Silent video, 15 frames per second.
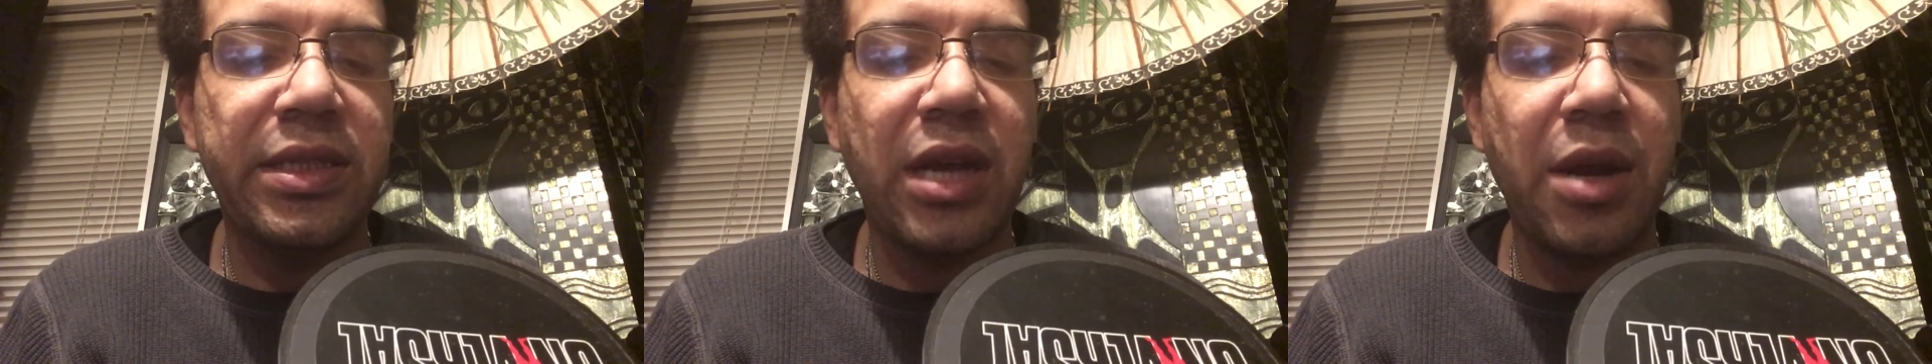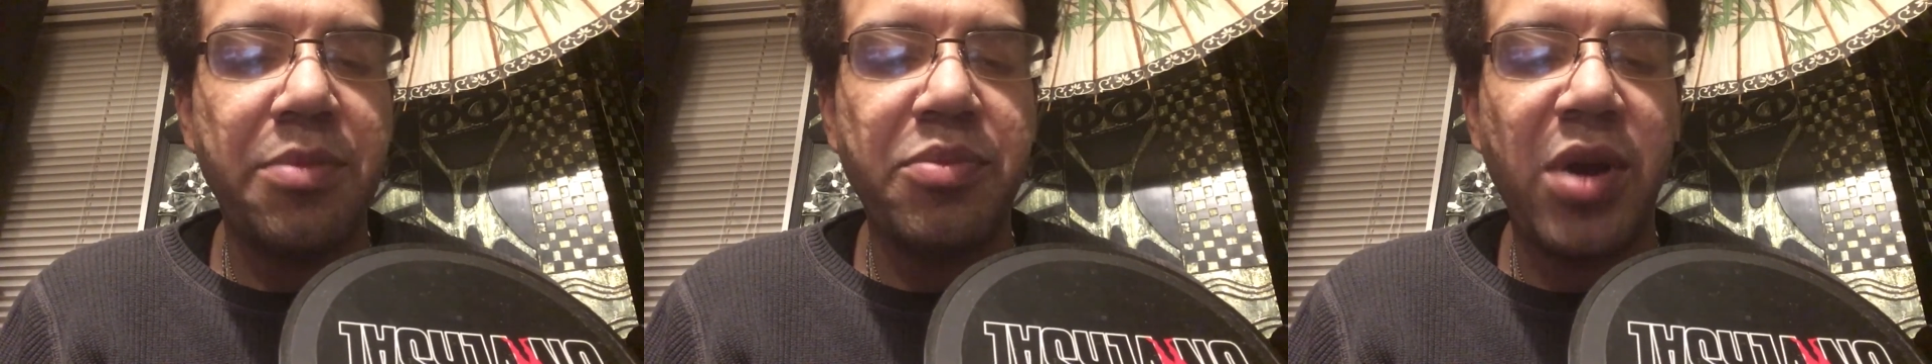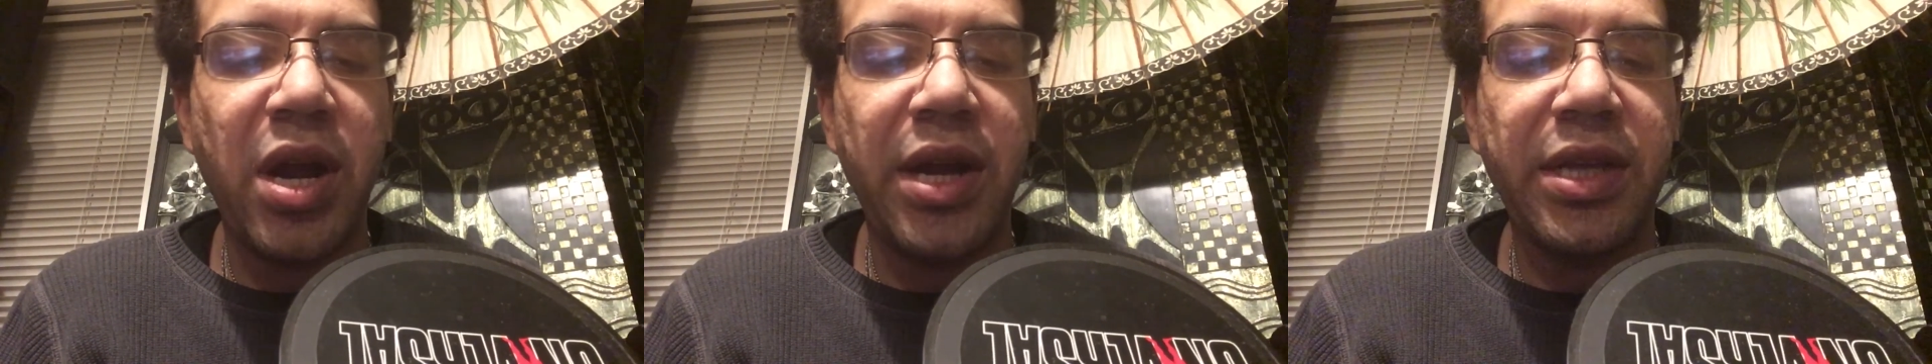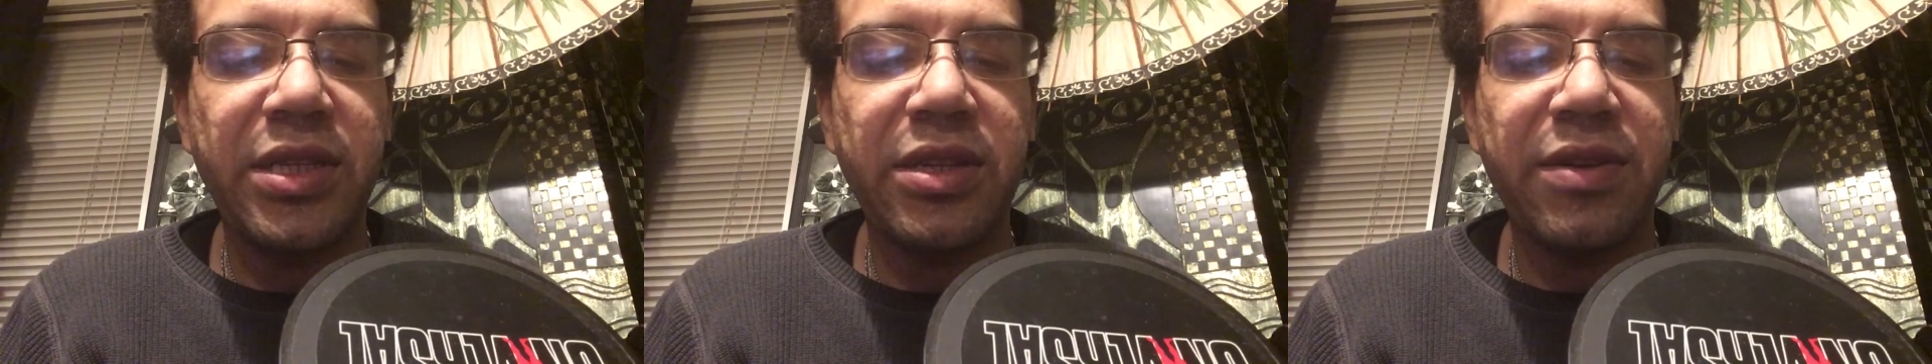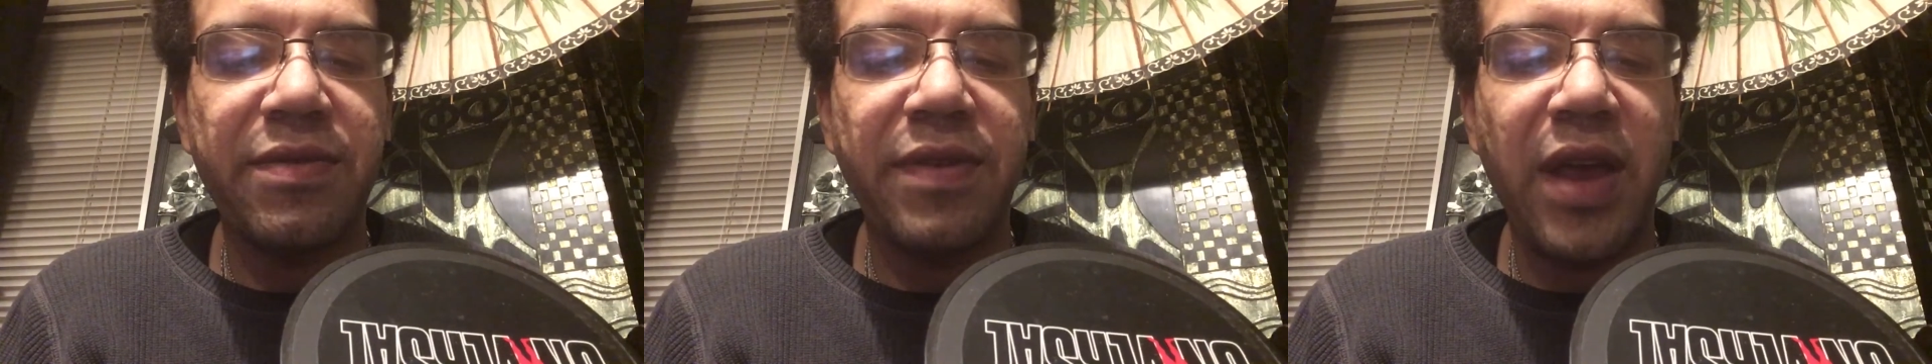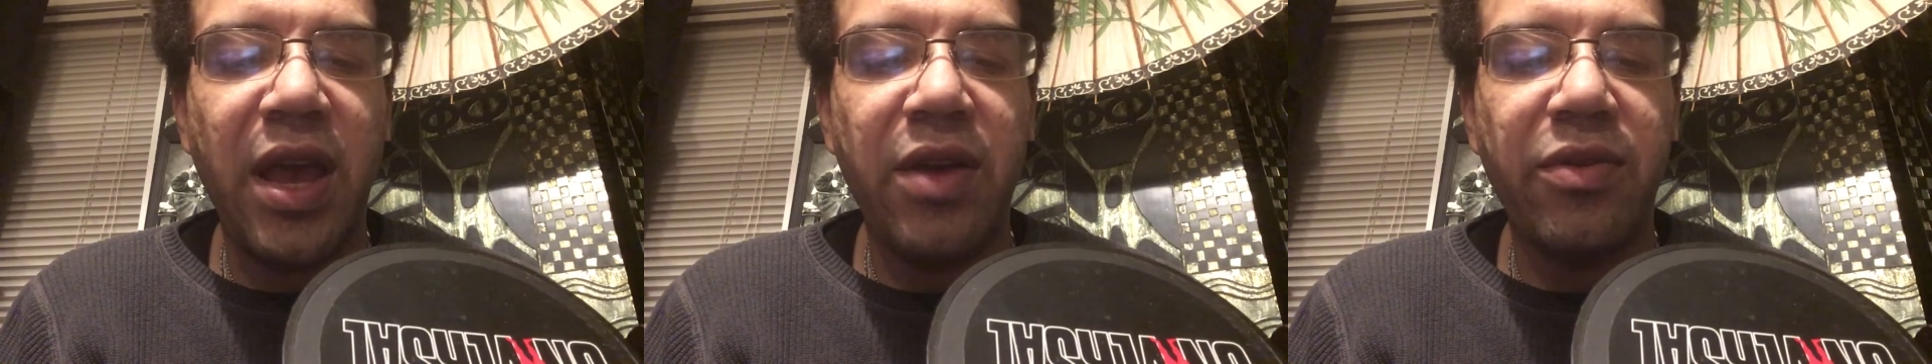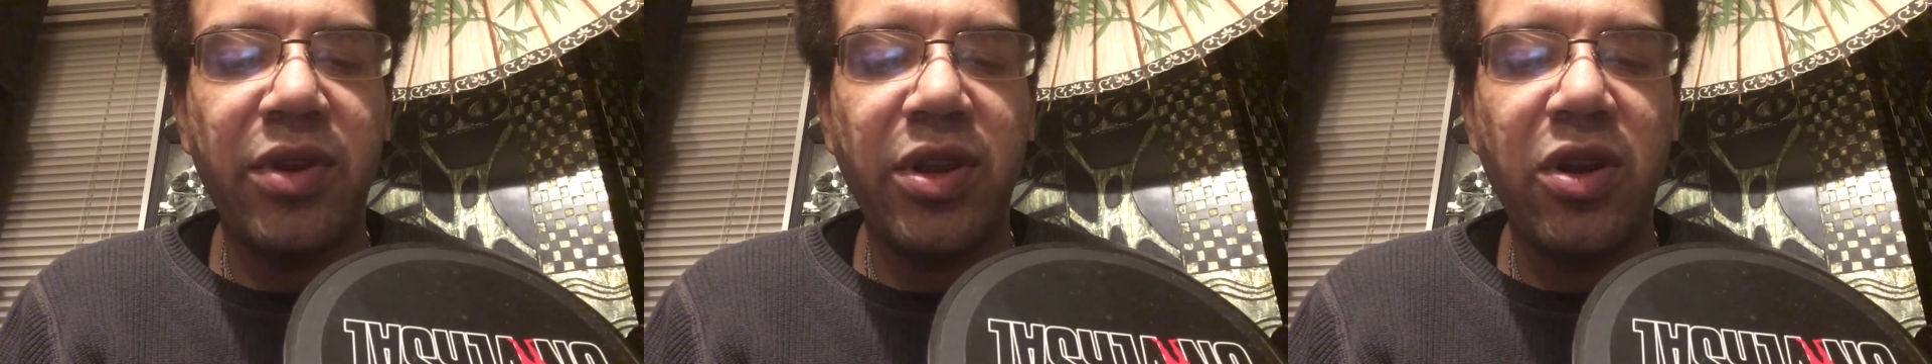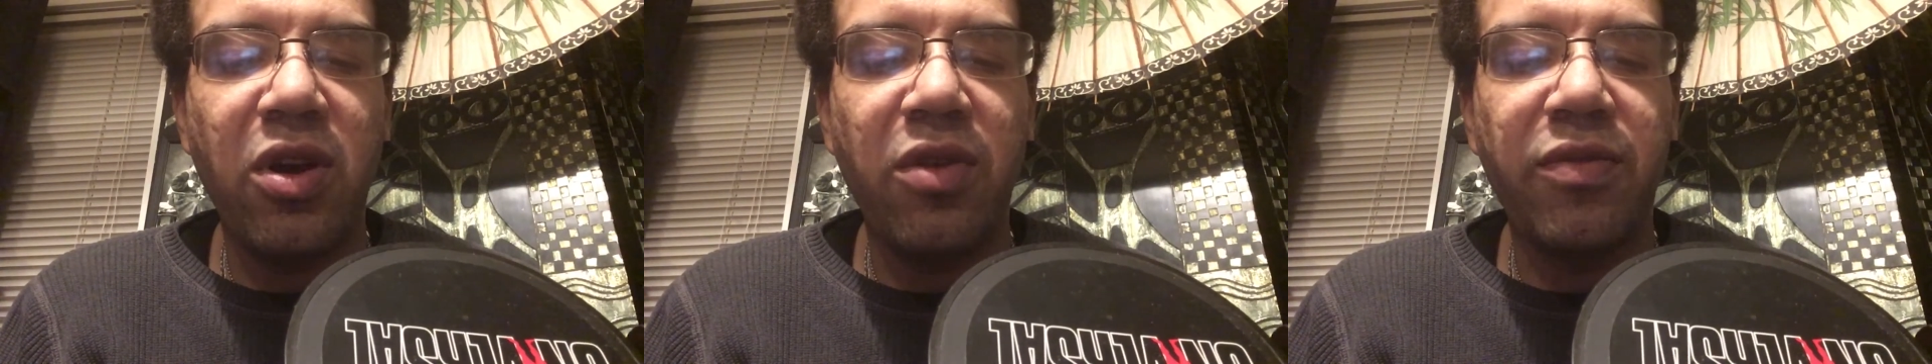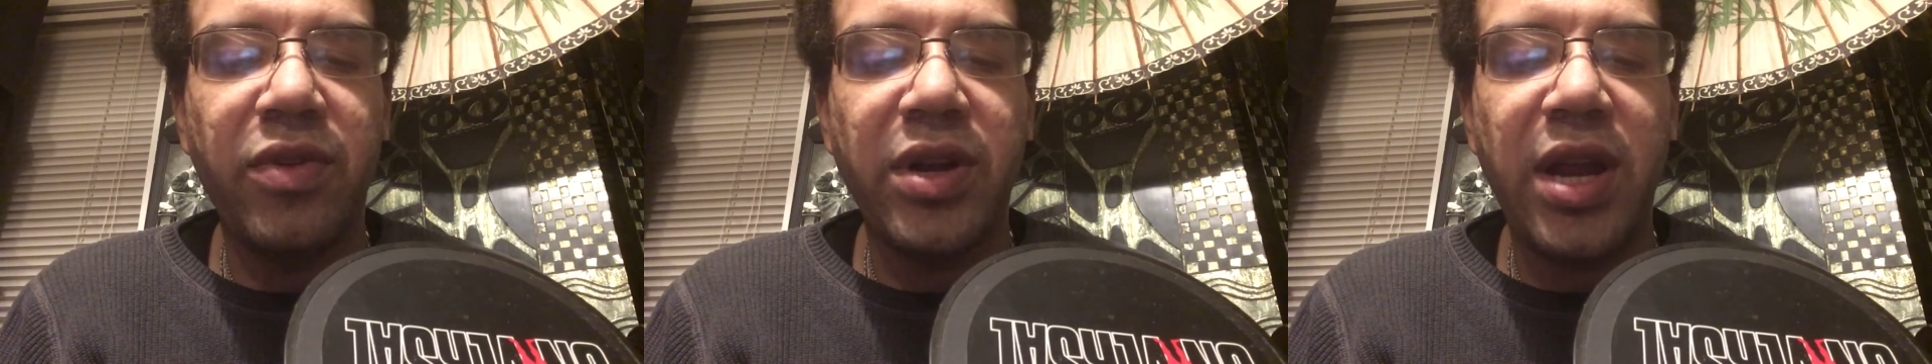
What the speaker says: Our products are found in over